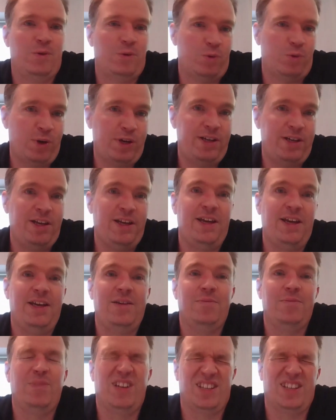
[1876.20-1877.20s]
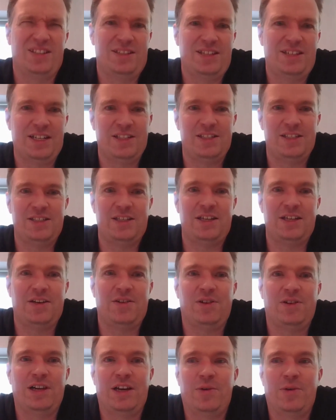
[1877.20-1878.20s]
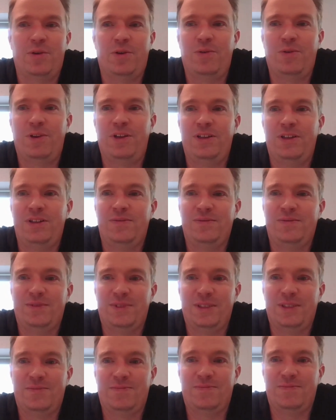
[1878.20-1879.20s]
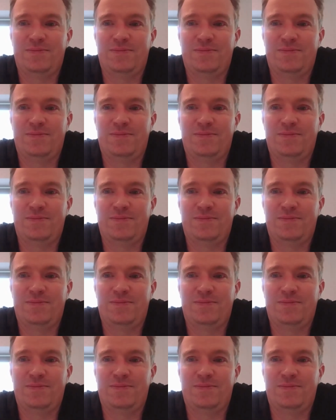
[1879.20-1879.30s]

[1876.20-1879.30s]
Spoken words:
quickly in, but that's on cloud only. Yeah.